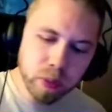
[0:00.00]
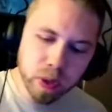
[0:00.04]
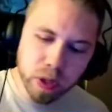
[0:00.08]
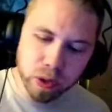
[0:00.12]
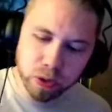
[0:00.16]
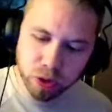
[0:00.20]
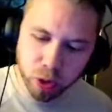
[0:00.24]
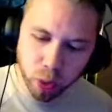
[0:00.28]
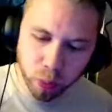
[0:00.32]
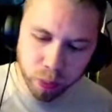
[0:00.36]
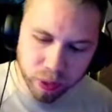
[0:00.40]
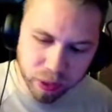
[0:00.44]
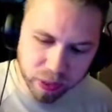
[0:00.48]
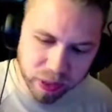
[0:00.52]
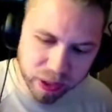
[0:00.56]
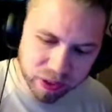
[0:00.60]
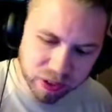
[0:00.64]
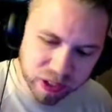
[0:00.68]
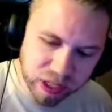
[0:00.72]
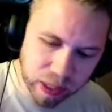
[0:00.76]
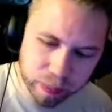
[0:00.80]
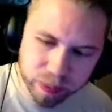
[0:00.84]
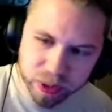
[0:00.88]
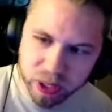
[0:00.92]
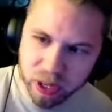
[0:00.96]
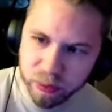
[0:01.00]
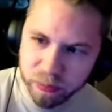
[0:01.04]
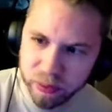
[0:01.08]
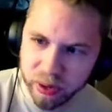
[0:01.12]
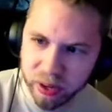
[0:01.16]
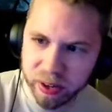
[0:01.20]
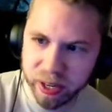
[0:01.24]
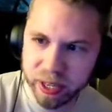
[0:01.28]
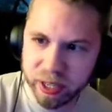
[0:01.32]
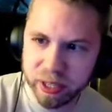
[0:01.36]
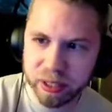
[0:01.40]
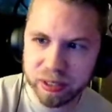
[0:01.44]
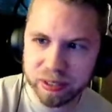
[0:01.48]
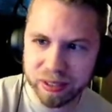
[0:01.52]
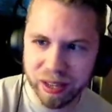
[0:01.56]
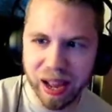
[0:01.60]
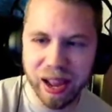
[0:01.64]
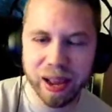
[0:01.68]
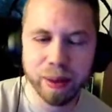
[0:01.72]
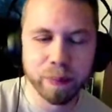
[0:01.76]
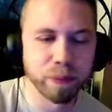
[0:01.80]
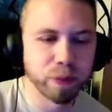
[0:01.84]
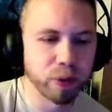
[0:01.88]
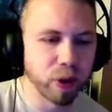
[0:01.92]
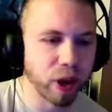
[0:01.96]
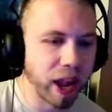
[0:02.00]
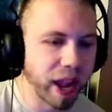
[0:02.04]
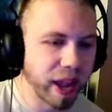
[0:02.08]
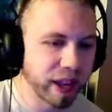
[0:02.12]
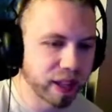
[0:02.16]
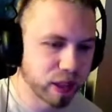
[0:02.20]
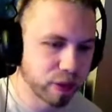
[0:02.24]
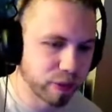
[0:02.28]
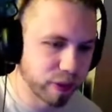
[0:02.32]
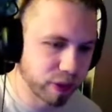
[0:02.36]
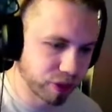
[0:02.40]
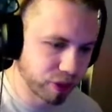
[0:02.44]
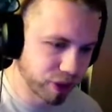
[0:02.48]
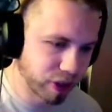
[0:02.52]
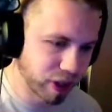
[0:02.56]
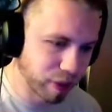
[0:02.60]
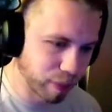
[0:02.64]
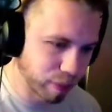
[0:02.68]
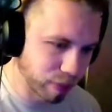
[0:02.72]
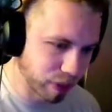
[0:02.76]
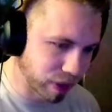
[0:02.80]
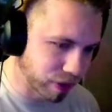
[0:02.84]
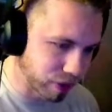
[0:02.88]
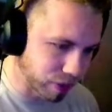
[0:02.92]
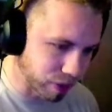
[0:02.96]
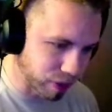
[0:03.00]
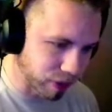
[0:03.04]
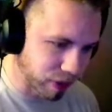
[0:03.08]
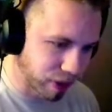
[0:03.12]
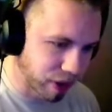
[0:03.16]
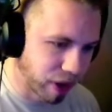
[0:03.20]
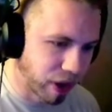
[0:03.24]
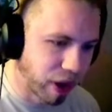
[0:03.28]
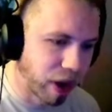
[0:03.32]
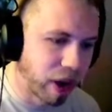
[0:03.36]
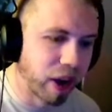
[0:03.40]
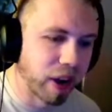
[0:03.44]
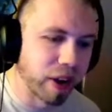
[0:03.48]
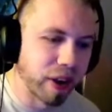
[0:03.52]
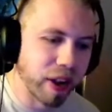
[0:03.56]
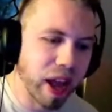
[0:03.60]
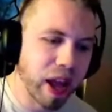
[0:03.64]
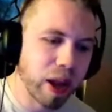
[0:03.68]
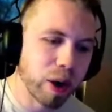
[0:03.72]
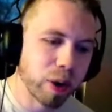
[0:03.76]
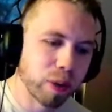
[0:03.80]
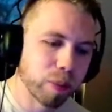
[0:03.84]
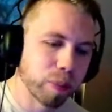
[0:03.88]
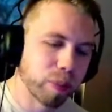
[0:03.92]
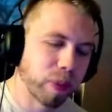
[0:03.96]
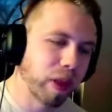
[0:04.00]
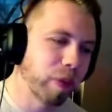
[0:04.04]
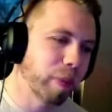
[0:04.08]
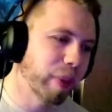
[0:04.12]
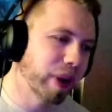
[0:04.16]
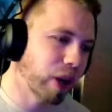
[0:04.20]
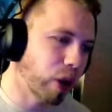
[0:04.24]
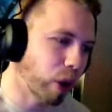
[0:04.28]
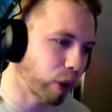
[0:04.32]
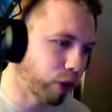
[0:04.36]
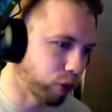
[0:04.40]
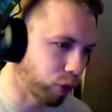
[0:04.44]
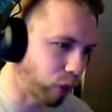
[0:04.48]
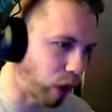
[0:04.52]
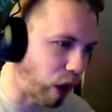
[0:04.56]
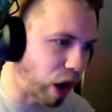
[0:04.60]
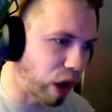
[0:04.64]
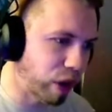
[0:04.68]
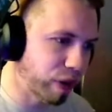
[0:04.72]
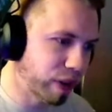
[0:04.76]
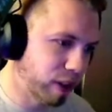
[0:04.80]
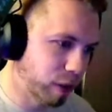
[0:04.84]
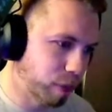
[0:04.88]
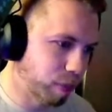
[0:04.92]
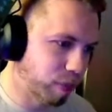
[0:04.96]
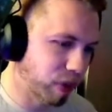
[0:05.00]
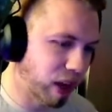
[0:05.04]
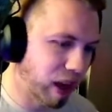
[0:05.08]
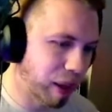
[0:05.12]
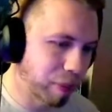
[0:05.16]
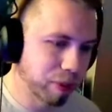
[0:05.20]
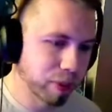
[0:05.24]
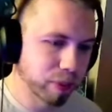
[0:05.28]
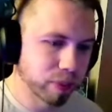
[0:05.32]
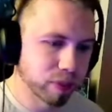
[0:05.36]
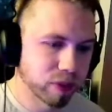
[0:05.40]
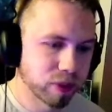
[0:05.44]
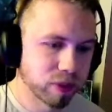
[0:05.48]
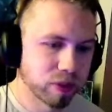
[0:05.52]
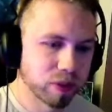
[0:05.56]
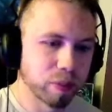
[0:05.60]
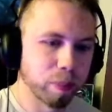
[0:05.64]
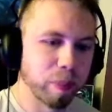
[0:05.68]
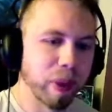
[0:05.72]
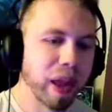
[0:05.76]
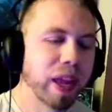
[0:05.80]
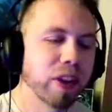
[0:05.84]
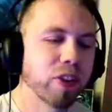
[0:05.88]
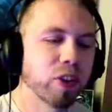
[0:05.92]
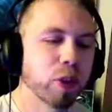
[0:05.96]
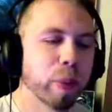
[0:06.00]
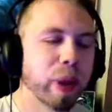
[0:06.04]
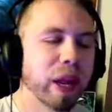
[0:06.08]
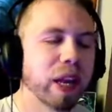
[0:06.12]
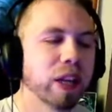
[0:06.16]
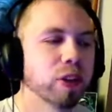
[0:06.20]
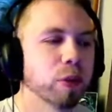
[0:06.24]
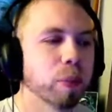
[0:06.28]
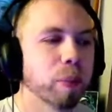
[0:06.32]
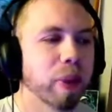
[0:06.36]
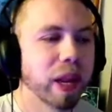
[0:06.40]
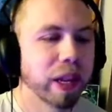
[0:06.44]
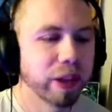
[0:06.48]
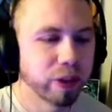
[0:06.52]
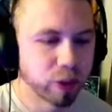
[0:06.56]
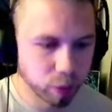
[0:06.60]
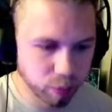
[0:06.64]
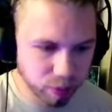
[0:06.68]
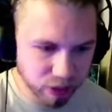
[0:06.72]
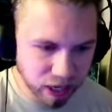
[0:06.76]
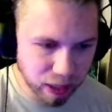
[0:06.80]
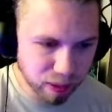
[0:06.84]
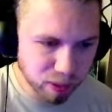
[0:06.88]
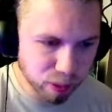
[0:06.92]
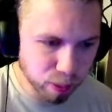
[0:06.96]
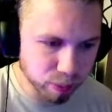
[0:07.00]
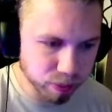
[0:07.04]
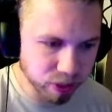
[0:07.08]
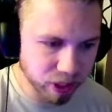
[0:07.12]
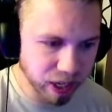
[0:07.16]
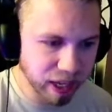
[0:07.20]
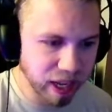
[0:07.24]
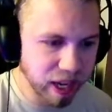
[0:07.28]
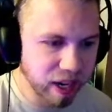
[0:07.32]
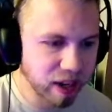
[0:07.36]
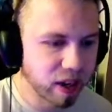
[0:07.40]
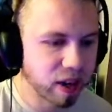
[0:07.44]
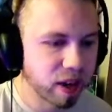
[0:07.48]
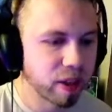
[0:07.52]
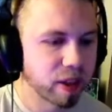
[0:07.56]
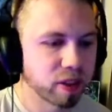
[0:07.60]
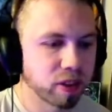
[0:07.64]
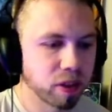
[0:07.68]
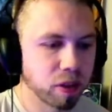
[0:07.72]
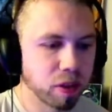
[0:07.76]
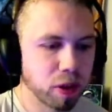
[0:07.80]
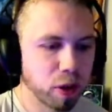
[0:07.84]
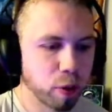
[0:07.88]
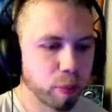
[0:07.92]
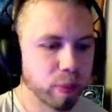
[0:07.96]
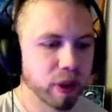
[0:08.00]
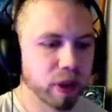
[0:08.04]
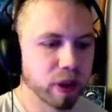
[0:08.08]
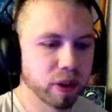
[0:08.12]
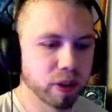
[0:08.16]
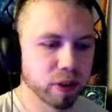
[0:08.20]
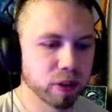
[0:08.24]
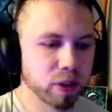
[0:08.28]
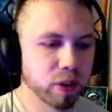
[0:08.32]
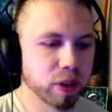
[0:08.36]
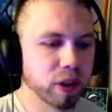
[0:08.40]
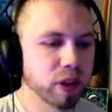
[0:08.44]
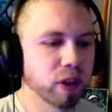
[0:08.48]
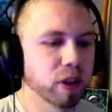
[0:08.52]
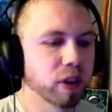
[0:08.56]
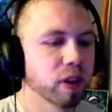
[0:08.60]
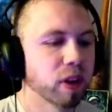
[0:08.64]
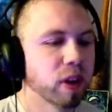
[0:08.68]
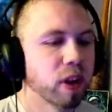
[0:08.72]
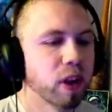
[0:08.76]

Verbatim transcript: So th this comes at a very good time for Activision and Blizzard. Now they've been going through all these problems, major, major, major problems, and I got into this a little bit earlier.